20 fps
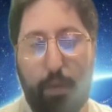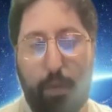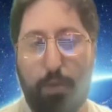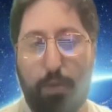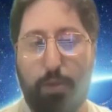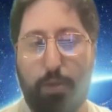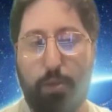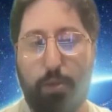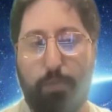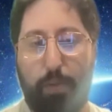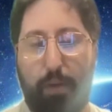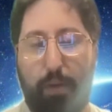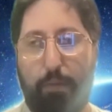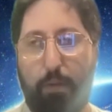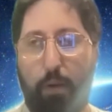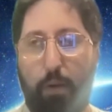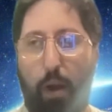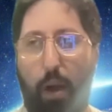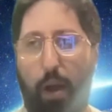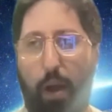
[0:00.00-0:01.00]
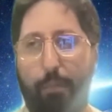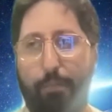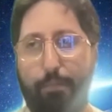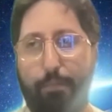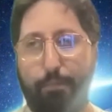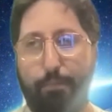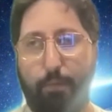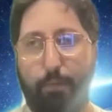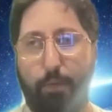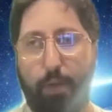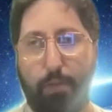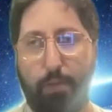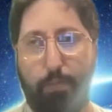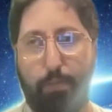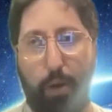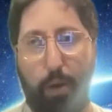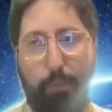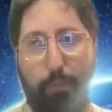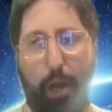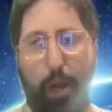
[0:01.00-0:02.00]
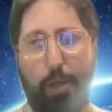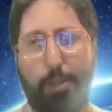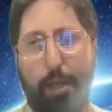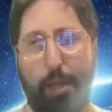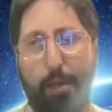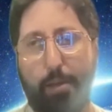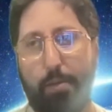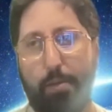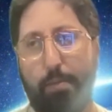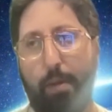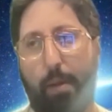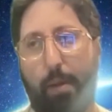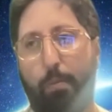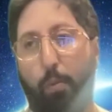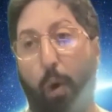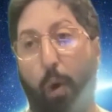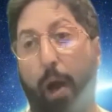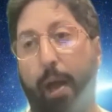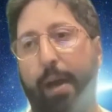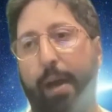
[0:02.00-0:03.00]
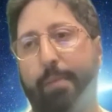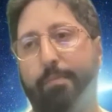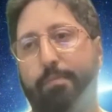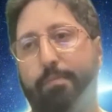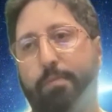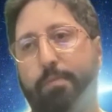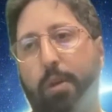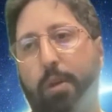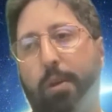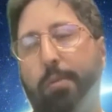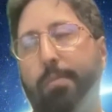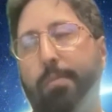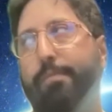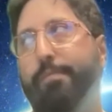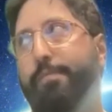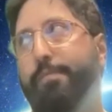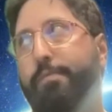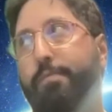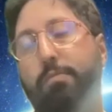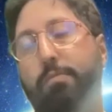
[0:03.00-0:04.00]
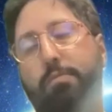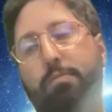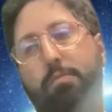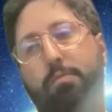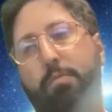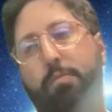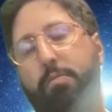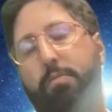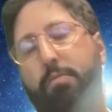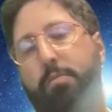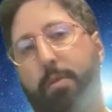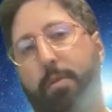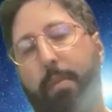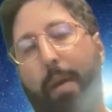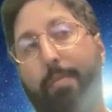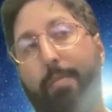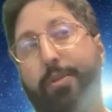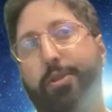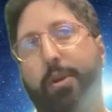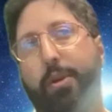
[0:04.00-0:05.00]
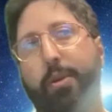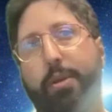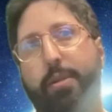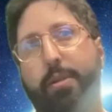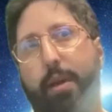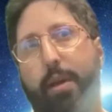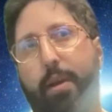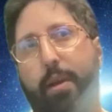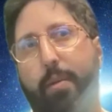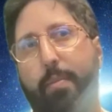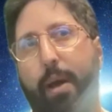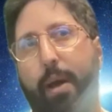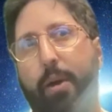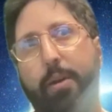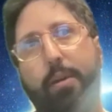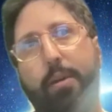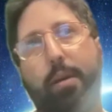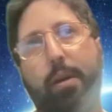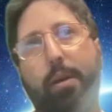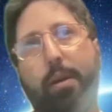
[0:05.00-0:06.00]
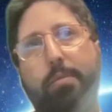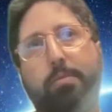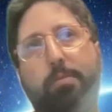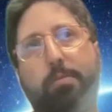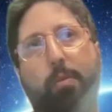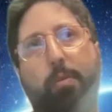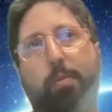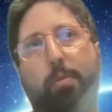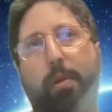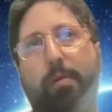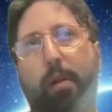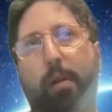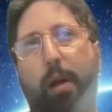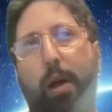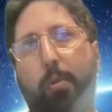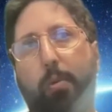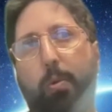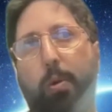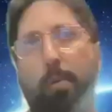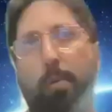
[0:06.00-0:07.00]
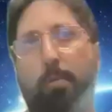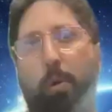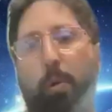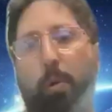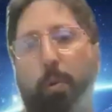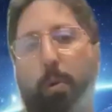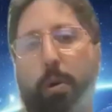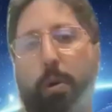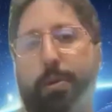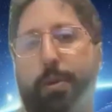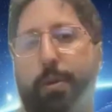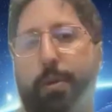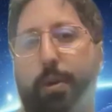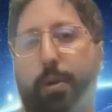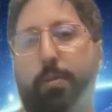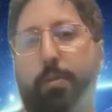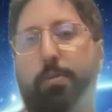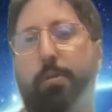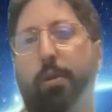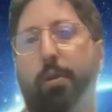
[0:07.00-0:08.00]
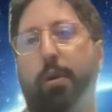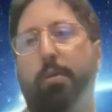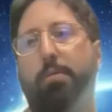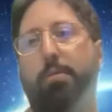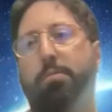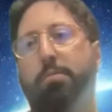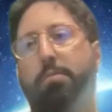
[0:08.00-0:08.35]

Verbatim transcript: excuse me, for um, for this pro- project and why I, you know, am still excited about it, and we have a lot of work, more work to do. You know.